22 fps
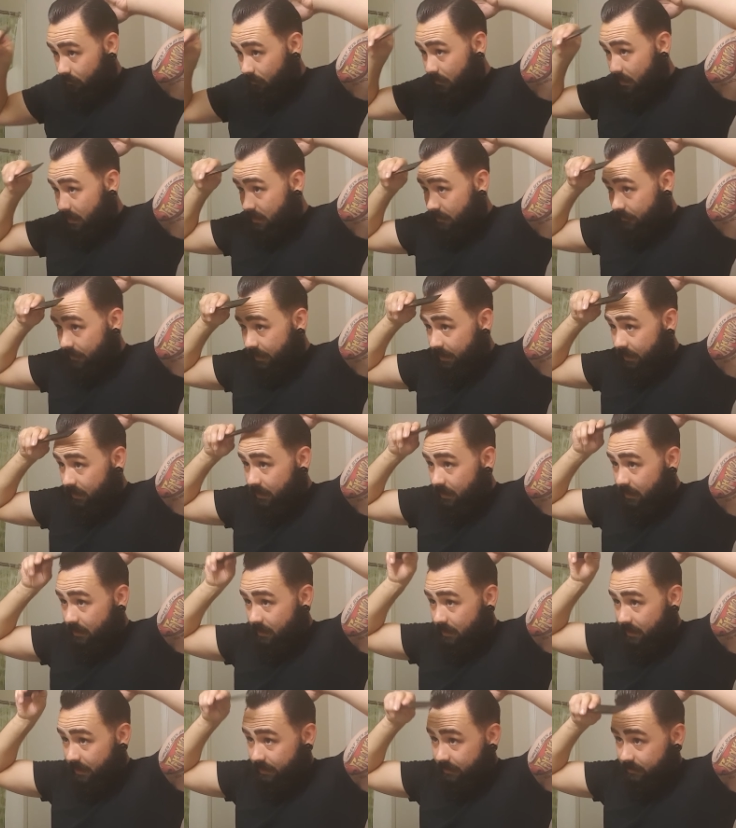And if I can get
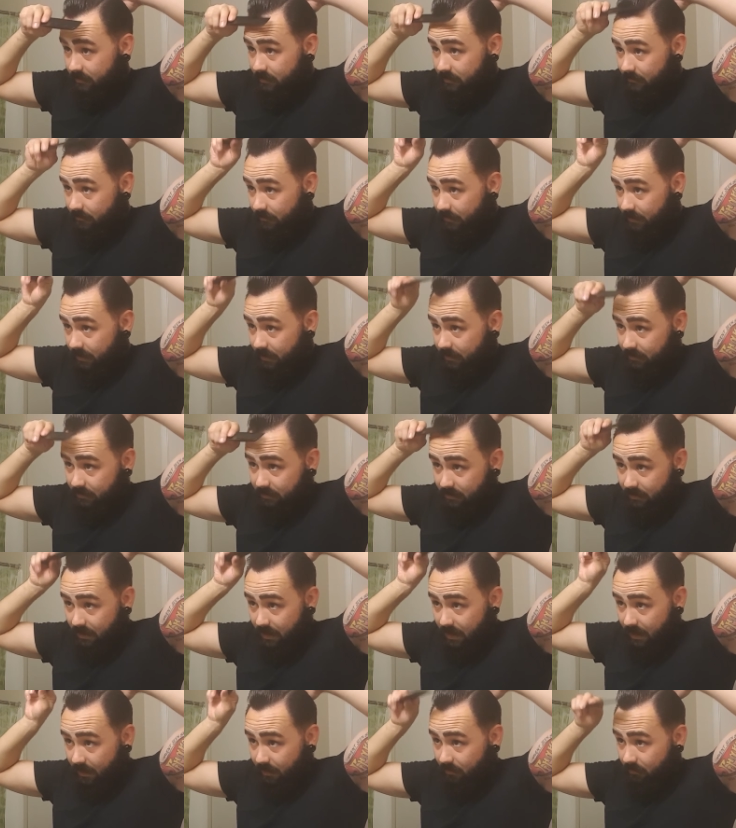a nice fucking
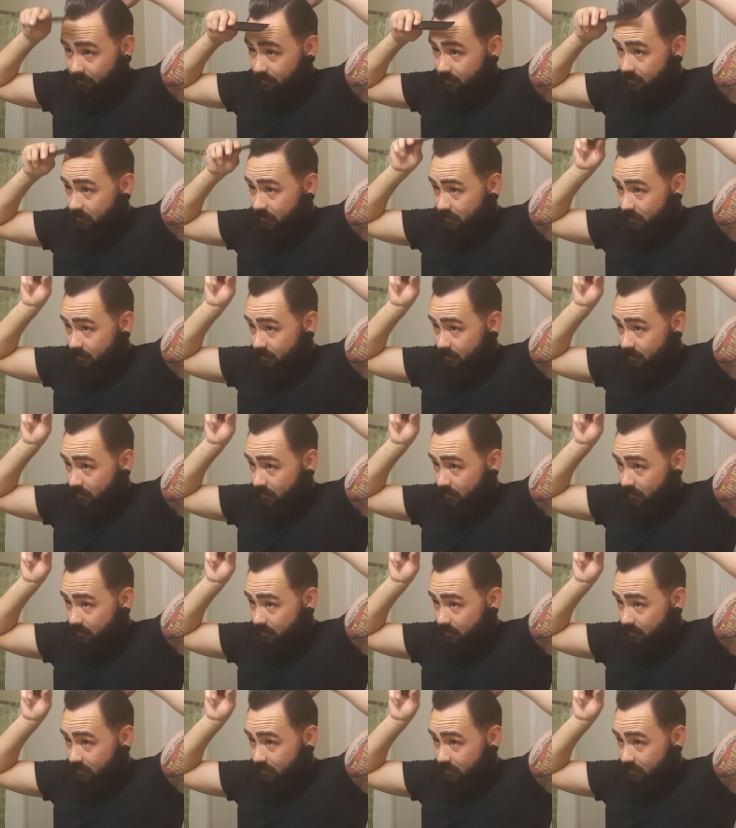style,